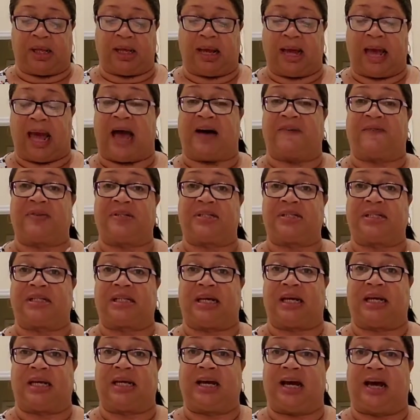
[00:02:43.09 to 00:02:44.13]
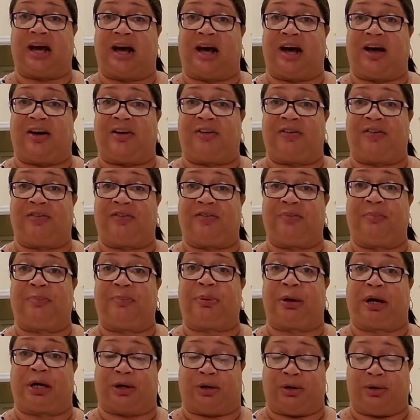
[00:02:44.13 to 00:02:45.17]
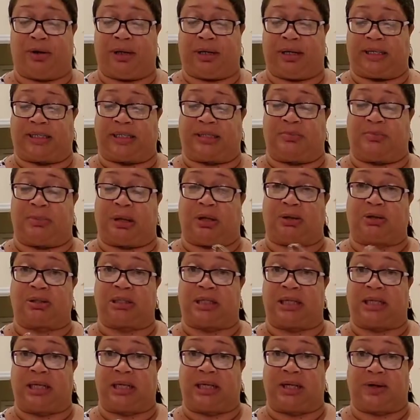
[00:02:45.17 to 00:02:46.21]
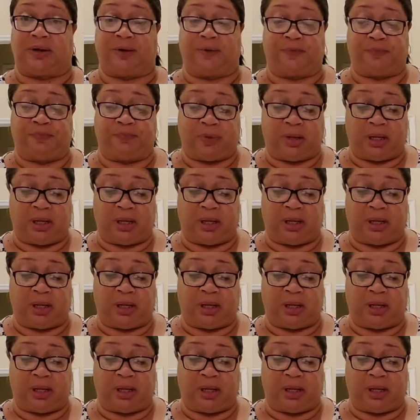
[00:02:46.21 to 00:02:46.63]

half a stick of butter. It's melted here.